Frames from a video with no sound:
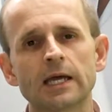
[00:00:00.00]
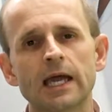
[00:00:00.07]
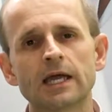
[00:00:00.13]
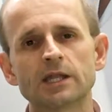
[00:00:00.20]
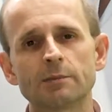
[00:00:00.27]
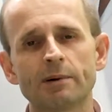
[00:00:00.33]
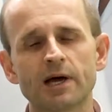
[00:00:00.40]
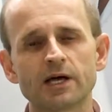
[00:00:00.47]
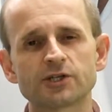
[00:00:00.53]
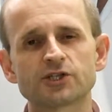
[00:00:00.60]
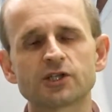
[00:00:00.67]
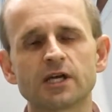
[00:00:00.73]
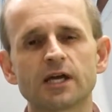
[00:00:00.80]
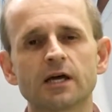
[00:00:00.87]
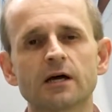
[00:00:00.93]
in the past
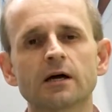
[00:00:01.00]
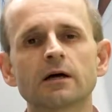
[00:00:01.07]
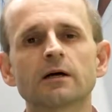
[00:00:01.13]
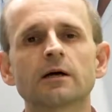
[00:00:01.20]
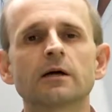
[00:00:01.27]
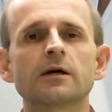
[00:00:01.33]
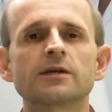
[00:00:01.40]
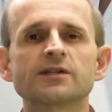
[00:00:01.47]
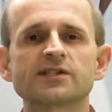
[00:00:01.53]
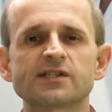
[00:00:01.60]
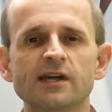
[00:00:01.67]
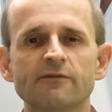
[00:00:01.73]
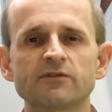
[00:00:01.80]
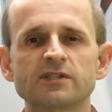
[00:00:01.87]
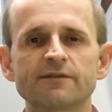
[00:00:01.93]
year,
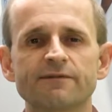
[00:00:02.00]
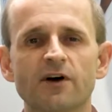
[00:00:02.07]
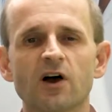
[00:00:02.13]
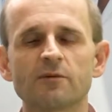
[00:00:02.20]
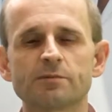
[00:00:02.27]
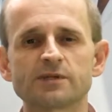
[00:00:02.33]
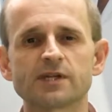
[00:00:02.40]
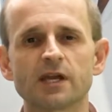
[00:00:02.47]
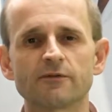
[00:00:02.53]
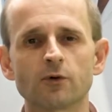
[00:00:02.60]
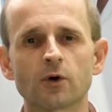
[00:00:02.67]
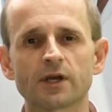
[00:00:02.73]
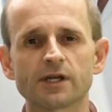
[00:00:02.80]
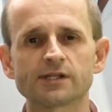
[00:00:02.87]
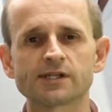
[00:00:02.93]
75% of
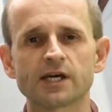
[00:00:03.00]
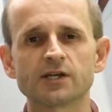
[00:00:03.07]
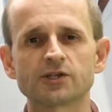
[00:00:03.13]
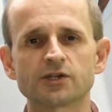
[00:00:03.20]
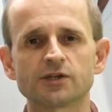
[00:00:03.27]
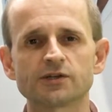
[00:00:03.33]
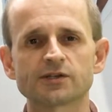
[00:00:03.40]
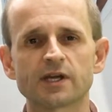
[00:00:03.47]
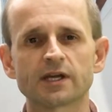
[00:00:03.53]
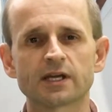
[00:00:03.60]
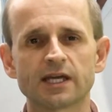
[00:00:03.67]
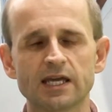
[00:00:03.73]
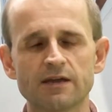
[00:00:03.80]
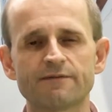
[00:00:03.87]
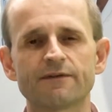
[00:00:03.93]
organisations said a
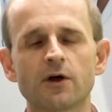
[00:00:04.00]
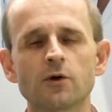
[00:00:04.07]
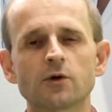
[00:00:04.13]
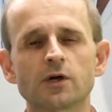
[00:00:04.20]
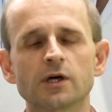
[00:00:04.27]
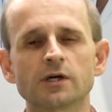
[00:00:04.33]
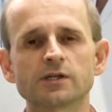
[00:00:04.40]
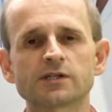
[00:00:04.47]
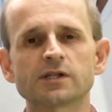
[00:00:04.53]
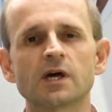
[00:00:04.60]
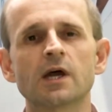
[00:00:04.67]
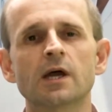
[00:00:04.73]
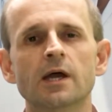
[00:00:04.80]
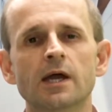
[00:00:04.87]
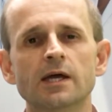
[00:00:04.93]
key focus
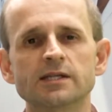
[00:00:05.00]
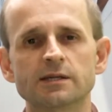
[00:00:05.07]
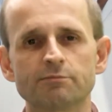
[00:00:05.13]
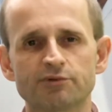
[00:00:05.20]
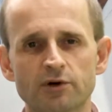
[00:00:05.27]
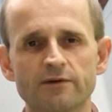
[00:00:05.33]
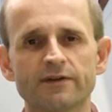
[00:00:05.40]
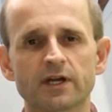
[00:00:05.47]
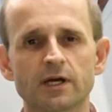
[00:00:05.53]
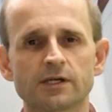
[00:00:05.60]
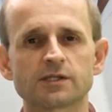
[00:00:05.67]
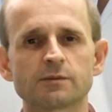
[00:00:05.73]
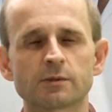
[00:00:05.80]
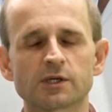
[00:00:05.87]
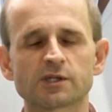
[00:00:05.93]
is improving
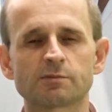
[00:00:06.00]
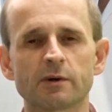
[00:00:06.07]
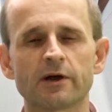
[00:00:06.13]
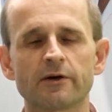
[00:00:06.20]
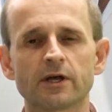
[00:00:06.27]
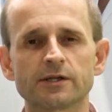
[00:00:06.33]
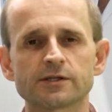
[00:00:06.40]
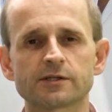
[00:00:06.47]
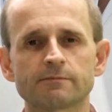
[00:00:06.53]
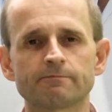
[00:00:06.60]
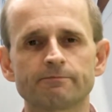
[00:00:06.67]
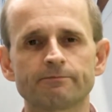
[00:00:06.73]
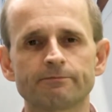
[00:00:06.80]
customer experience.